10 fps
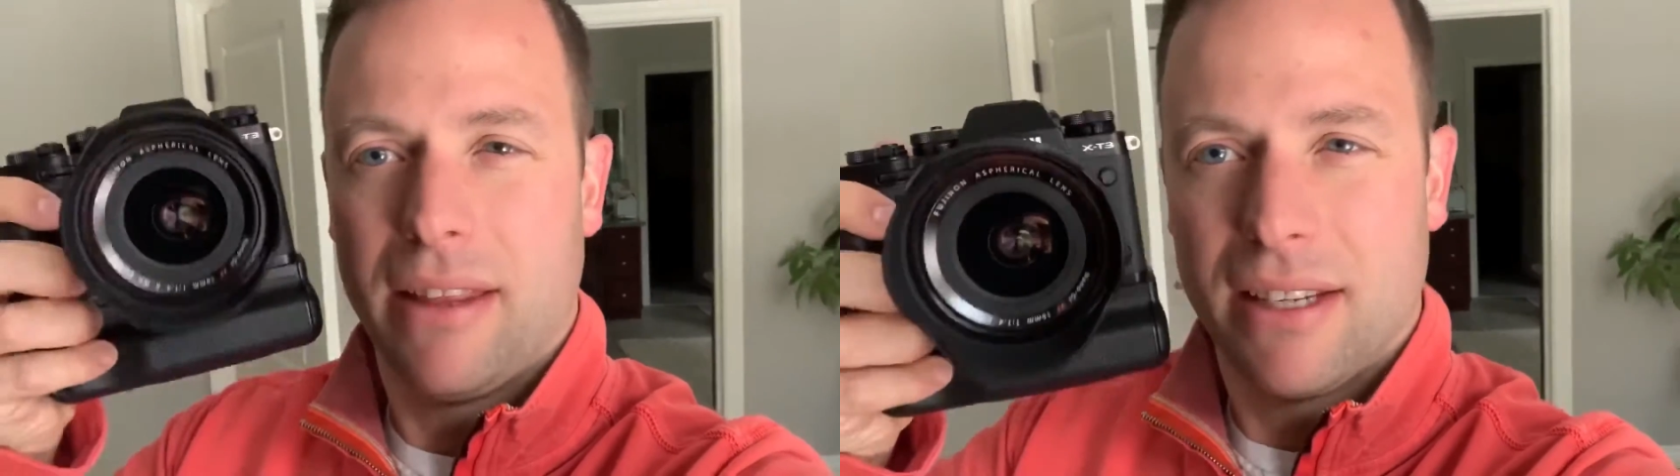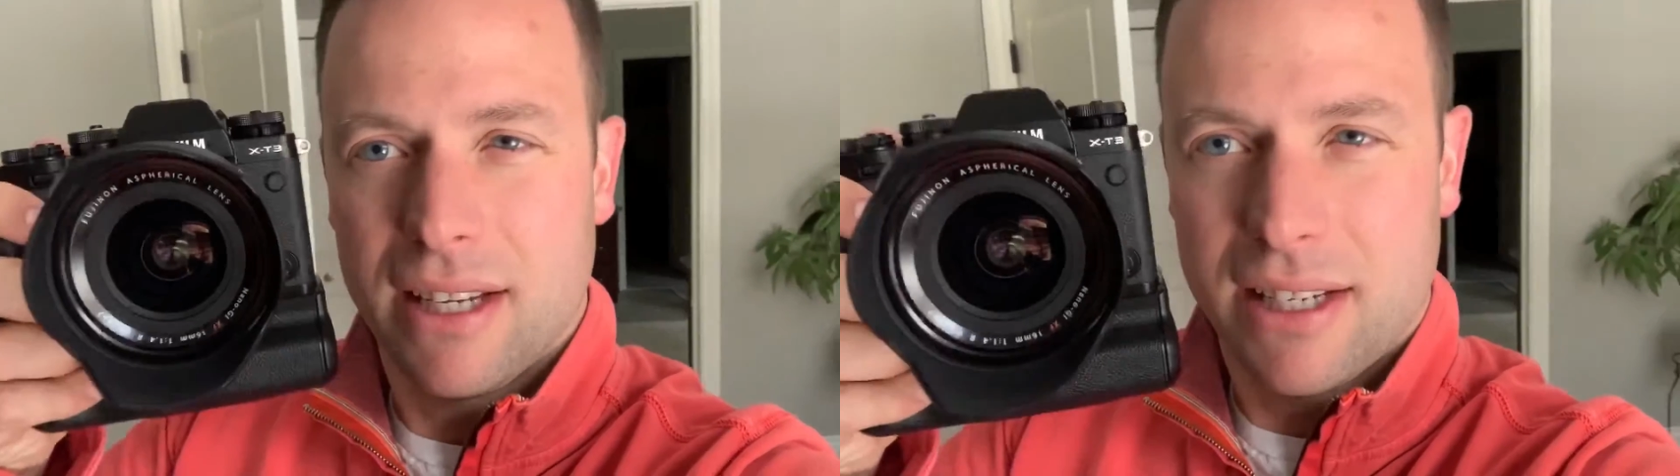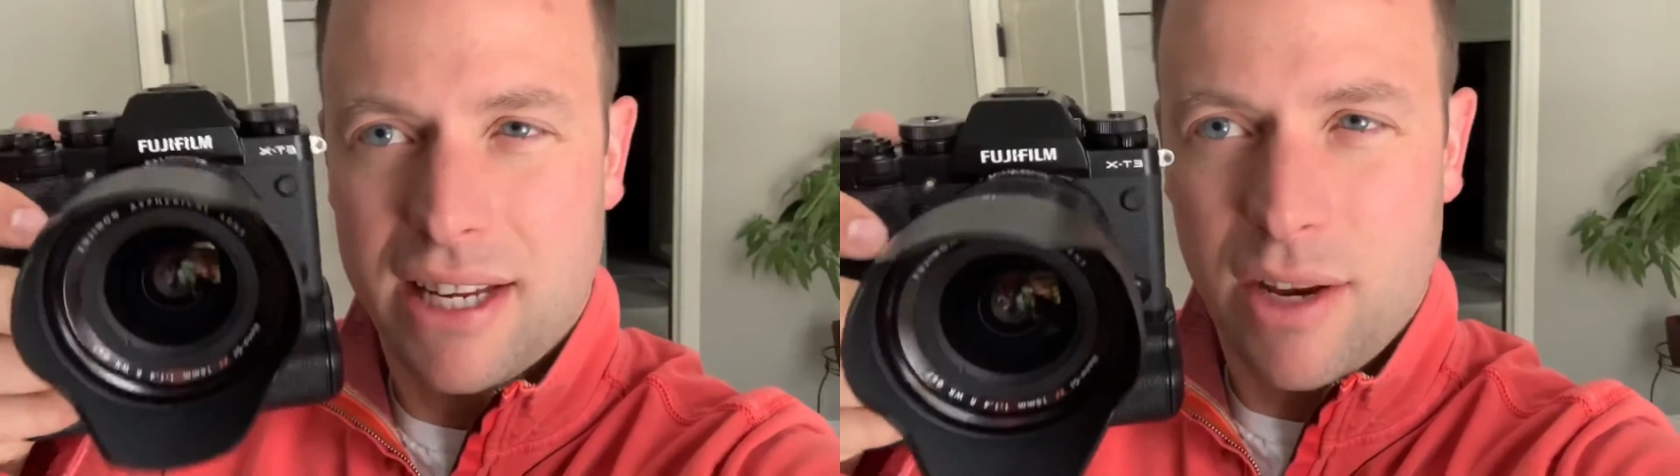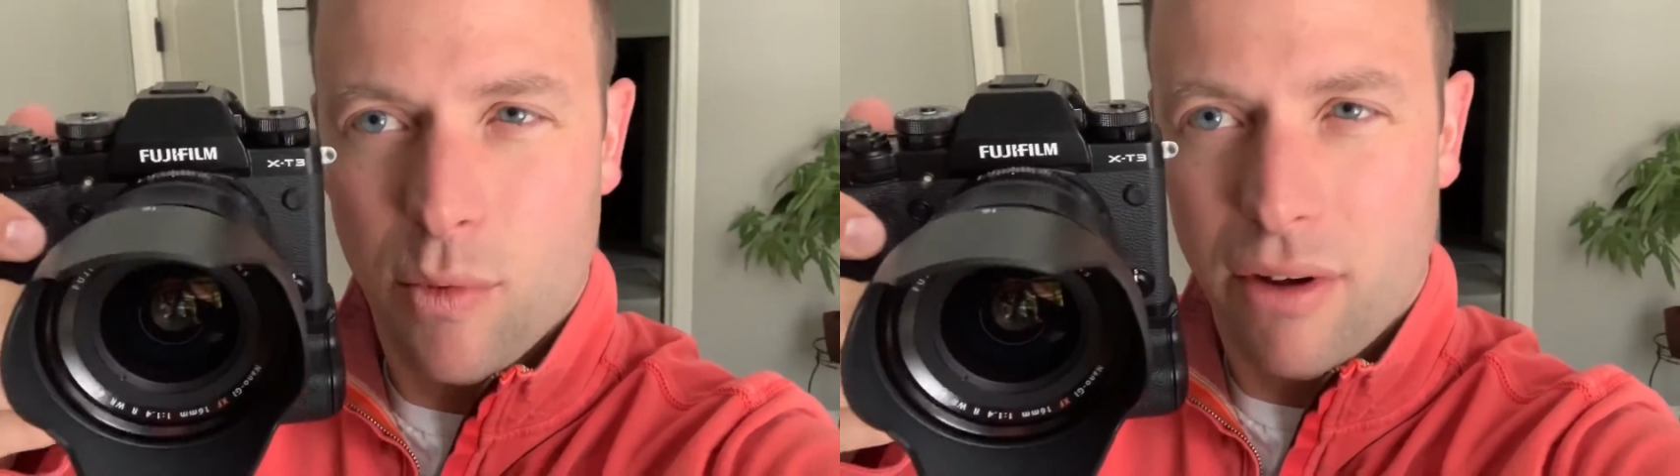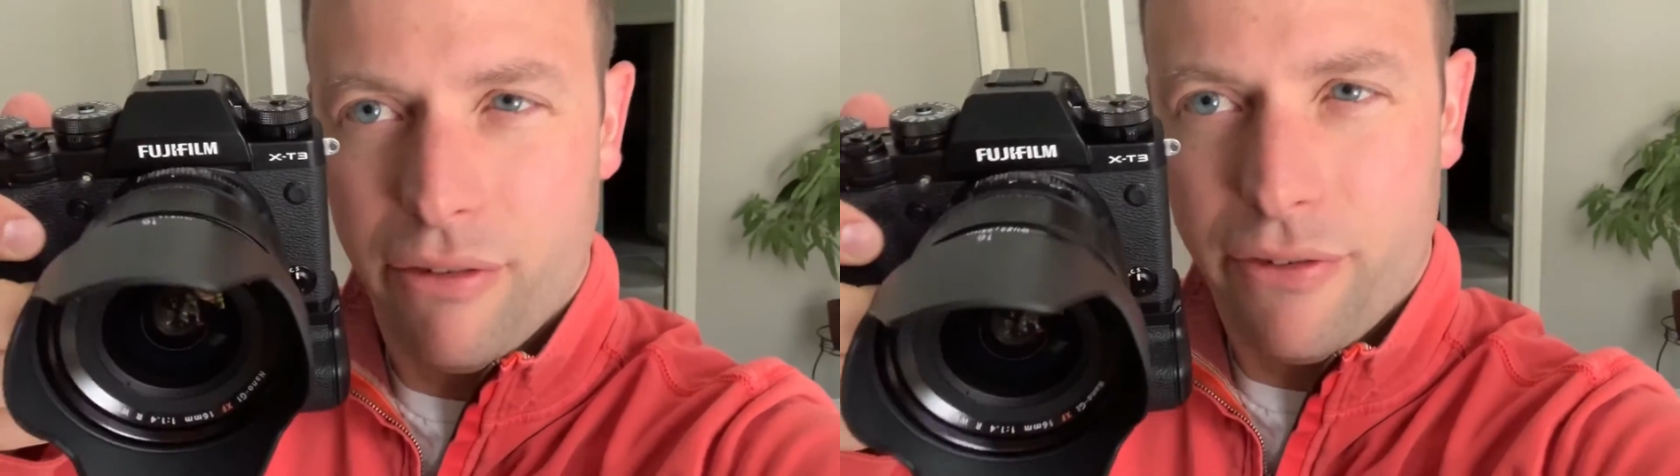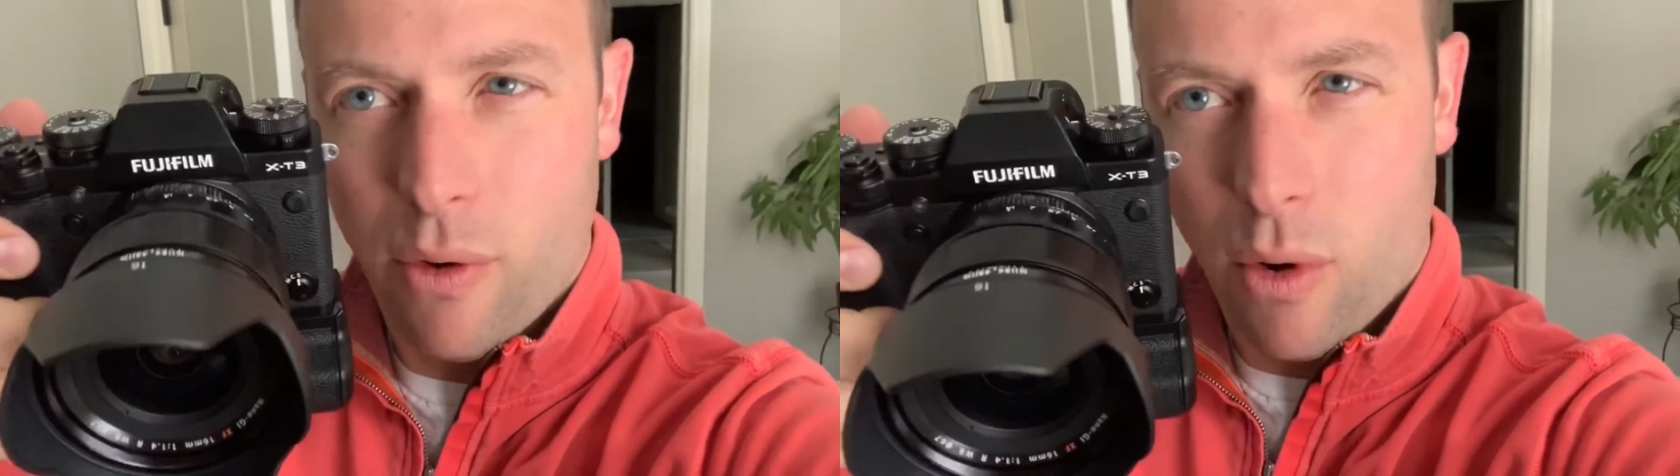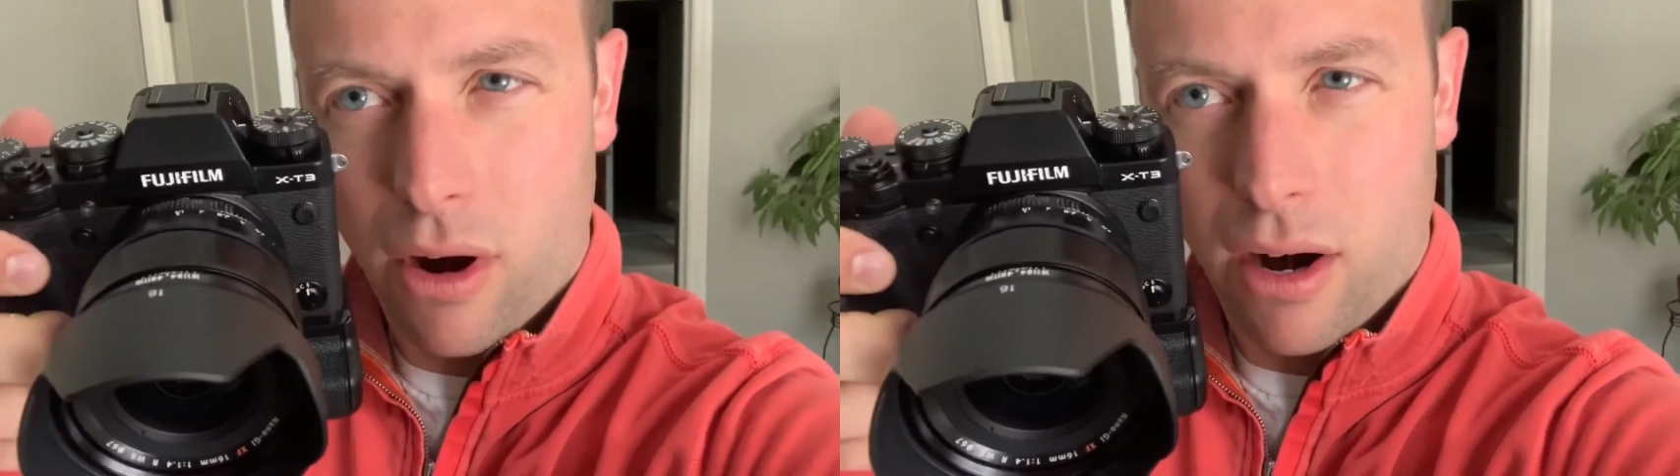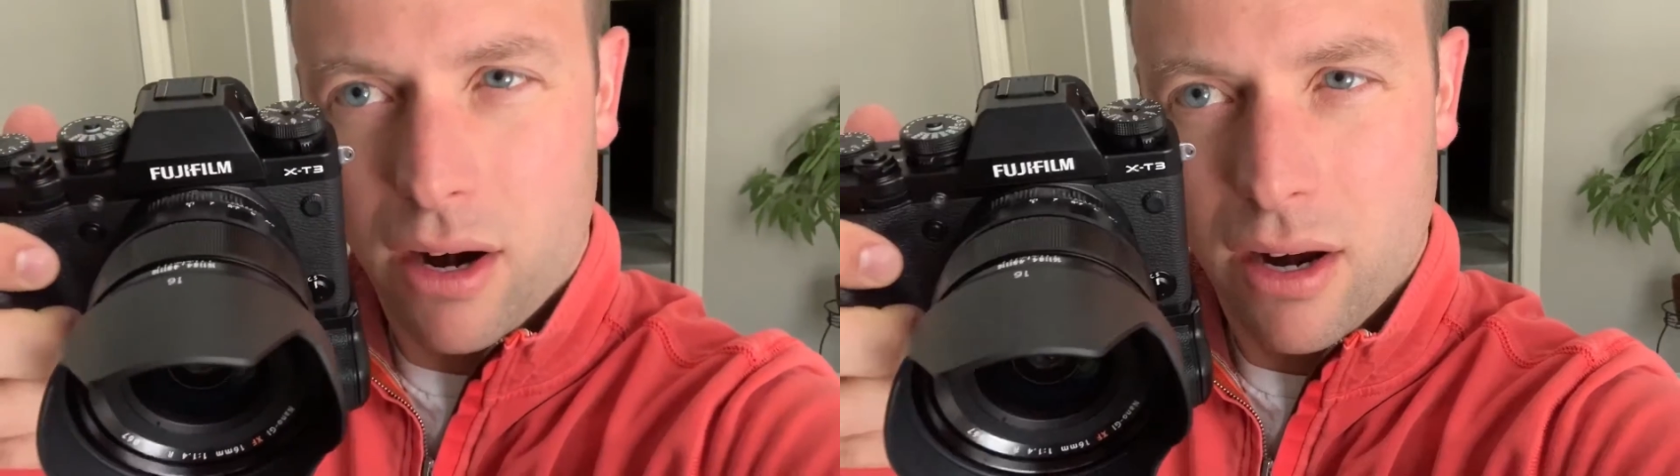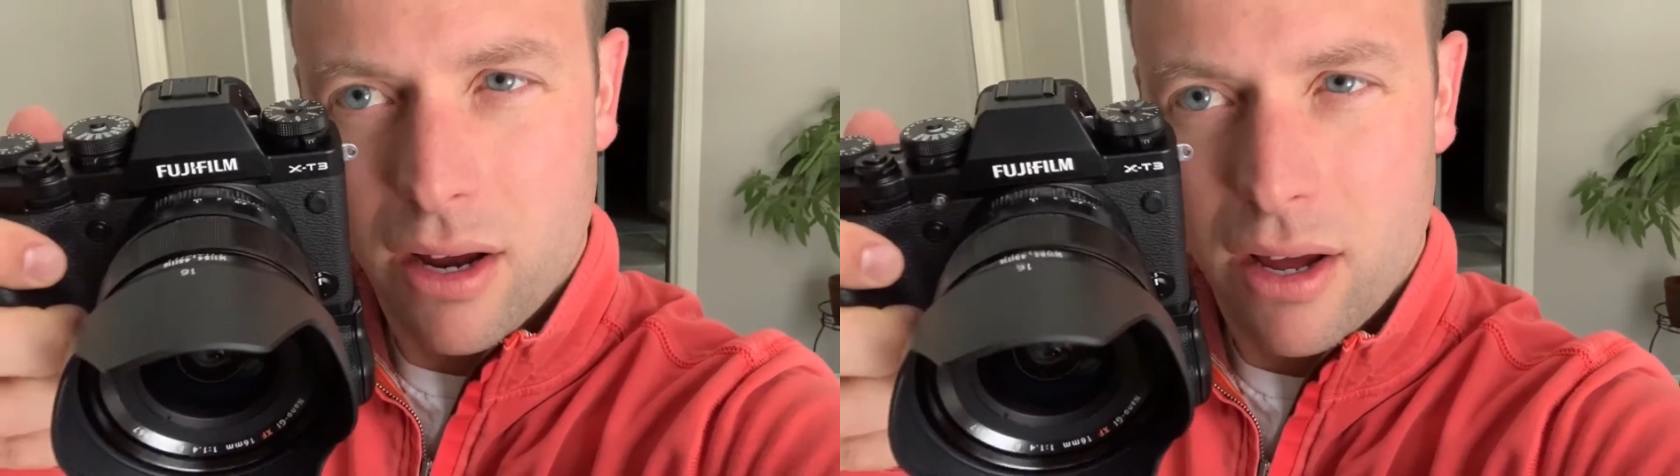16-1-4,